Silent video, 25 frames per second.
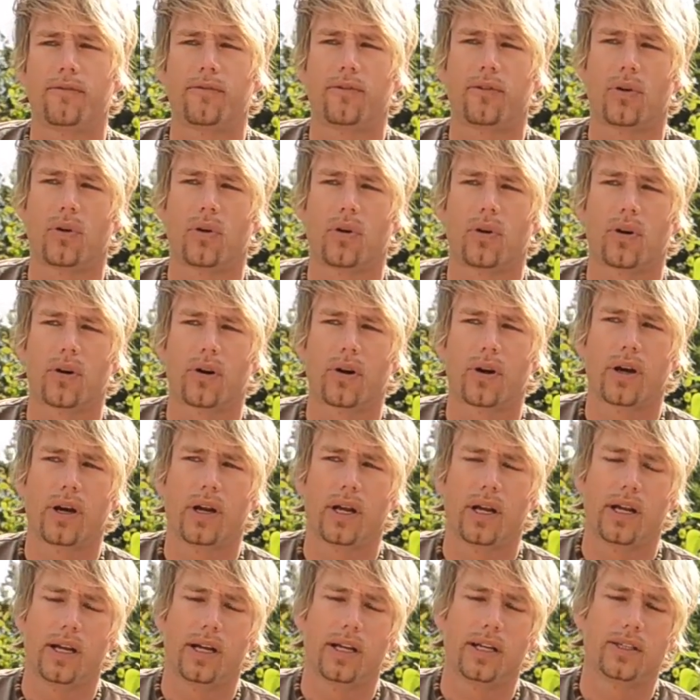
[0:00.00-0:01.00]
for
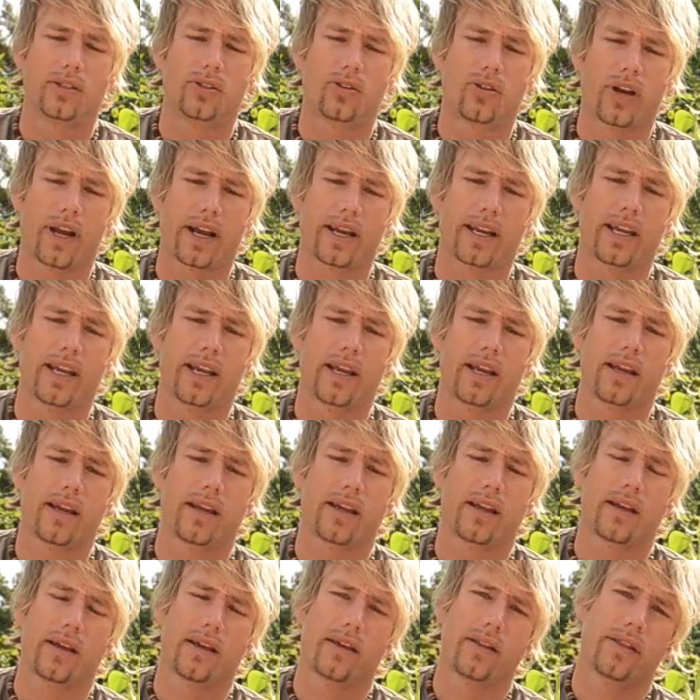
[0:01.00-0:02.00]

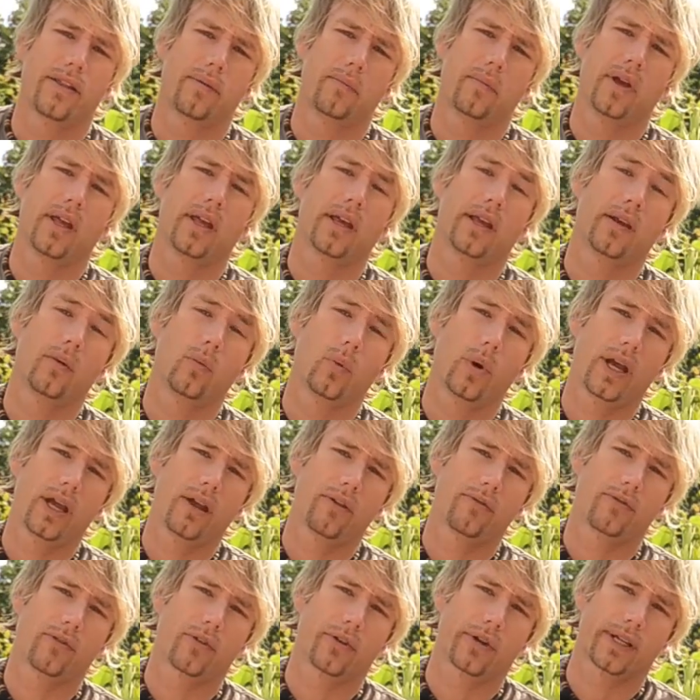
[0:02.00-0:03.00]
tracking the Milky
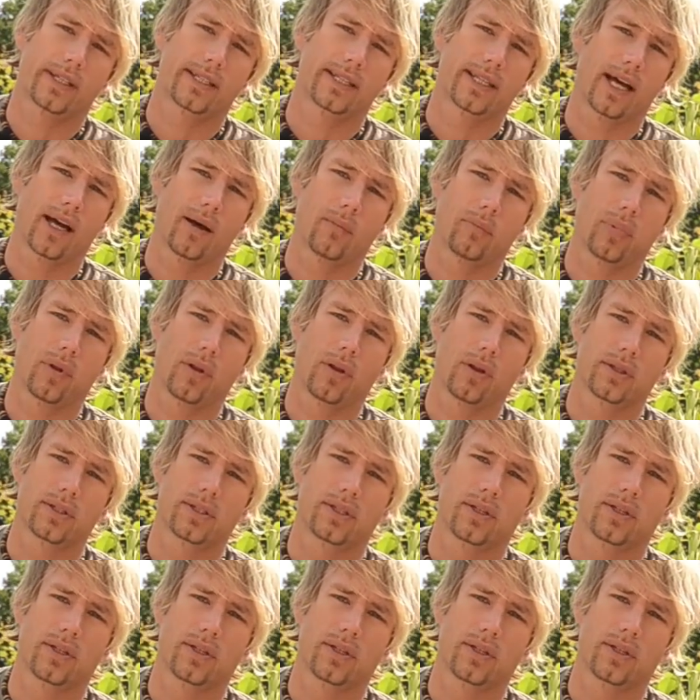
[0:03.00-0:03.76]
Way, for example.